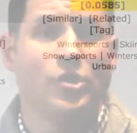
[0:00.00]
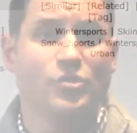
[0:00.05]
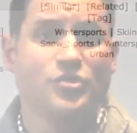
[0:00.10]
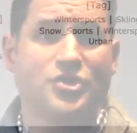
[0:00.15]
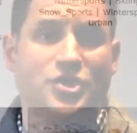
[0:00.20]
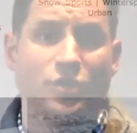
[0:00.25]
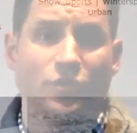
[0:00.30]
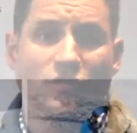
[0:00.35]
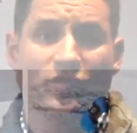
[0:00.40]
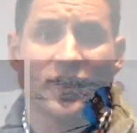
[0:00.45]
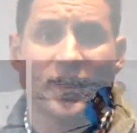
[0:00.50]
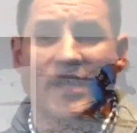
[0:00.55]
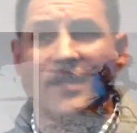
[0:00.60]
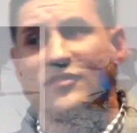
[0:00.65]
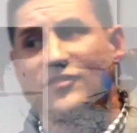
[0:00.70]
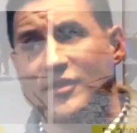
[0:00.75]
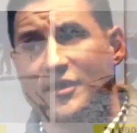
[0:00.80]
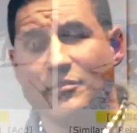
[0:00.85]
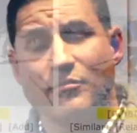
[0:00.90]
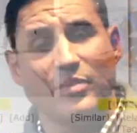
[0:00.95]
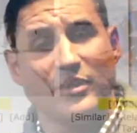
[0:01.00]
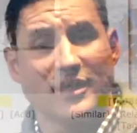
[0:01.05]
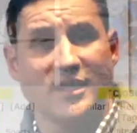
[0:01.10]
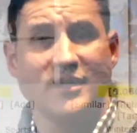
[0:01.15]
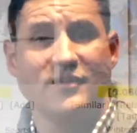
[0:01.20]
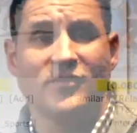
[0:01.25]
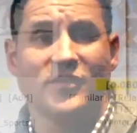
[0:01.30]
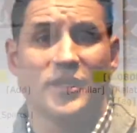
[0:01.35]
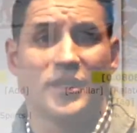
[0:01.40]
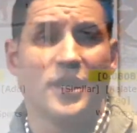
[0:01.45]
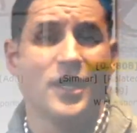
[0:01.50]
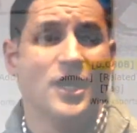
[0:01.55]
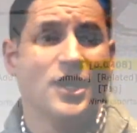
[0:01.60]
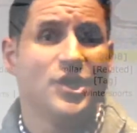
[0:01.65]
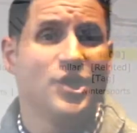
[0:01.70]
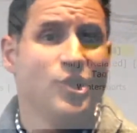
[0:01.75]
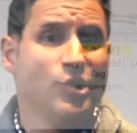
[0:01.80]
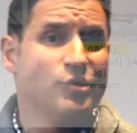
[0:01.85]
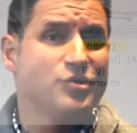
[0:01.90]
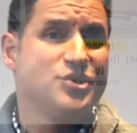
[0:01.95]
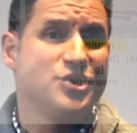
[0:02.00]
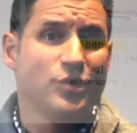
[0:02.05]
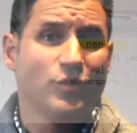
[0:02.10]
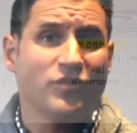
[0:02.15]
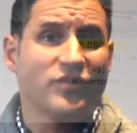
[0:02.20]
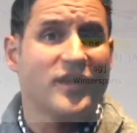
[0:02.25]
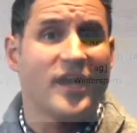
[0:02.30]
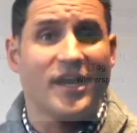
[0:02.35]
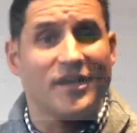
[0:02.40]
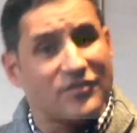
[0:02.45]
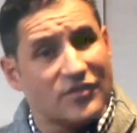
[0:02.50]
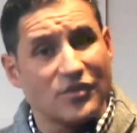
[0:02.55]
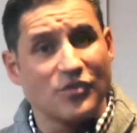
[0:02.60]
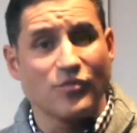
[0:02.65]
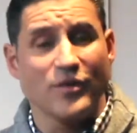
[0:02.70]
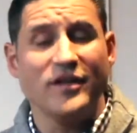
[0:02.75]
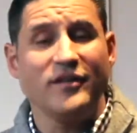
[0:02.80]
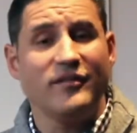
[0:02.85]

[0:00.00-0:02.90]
Huge use case in policing. Huge use case in